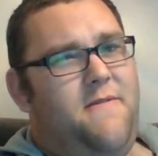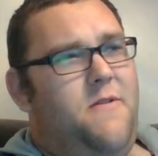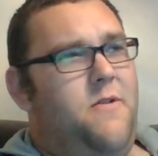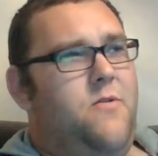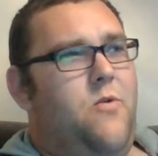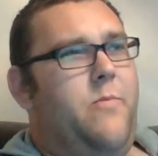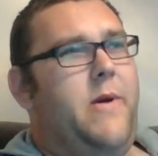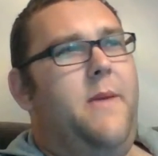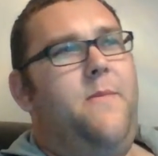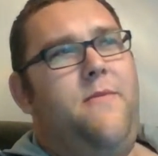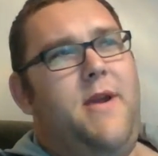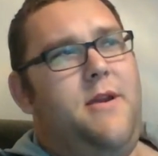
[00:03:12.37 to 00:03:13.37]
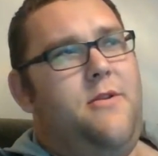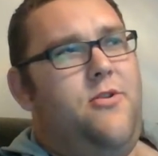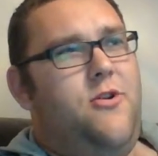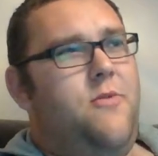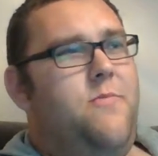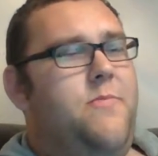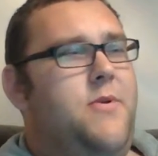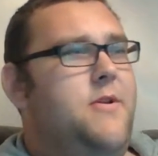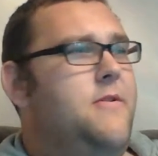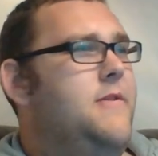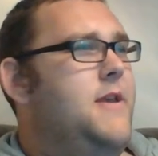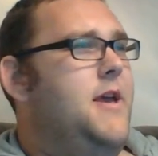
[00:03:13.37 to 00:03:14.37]
You can call paper around a job, but
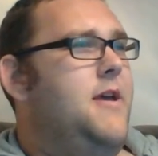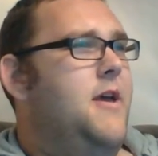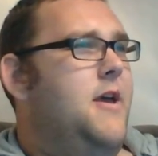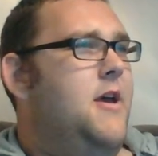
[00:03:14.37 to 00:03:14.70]
I've